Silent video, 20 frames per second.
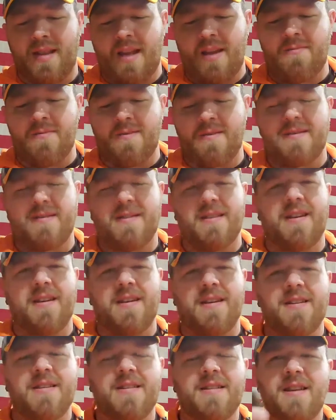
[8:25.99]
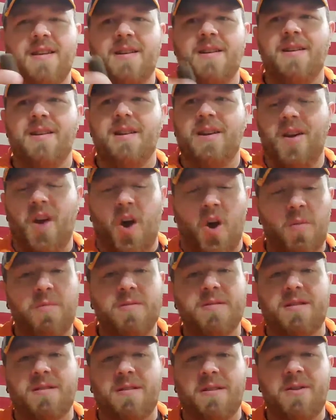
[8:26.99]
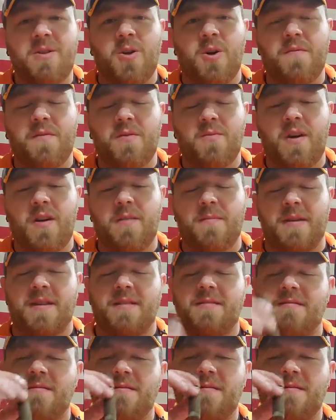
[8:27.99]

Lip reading: That was almost a little overwhelming.